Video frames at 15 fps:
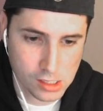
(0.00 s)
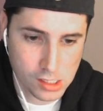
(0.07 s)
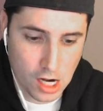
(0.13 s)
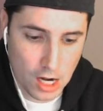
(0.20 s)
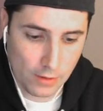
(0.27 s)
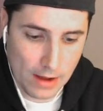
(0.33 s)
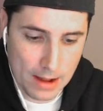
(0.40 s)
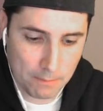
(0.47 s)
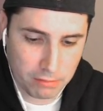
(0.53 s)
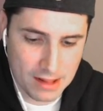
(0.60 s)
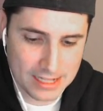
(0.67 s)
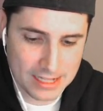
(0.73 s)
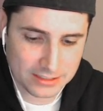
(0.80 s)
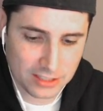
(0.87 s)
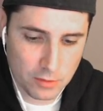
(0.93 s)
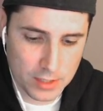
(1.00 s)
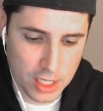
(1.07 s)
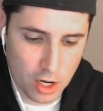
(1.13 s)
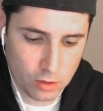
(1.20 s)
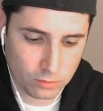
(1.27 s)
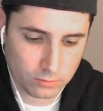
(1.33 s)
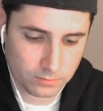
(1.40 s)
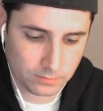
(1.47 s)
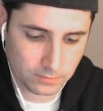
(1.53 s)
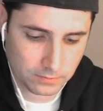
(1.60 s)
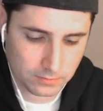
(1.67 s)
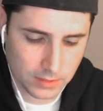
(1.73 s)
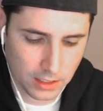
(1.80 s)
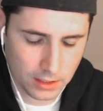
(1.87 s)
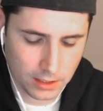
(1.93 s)
All right, plants, here we go.
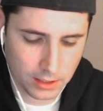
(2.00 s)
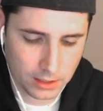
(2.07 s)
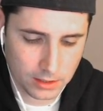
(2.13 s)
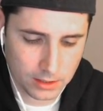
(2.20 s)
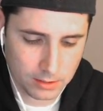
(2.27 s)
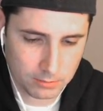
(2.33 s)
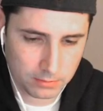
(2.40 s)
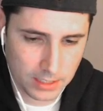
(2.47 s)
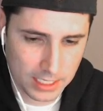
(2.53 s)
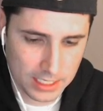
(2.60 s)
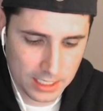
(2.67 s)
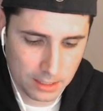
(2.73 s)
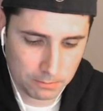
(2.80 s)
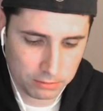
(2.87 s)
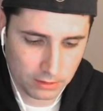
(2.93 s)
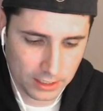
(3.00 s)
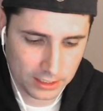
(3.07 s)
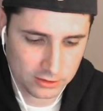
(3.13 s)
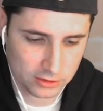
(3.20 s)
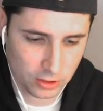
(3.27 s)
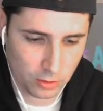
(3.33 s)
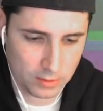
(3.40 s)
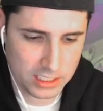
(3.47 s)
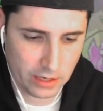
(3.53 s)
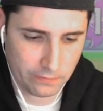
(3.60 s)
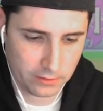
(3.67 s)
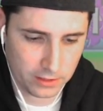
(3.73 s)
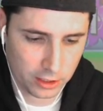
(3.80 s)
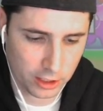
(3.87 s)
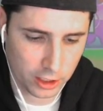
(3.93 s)
Okay, he didn't play, so we
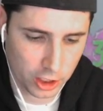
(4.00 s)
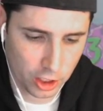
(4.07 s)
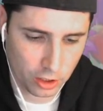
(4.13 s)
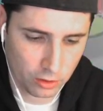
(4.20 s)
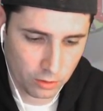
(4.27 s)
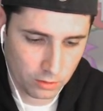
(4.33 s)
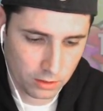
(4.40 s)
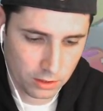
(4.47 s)
definitely are gonna go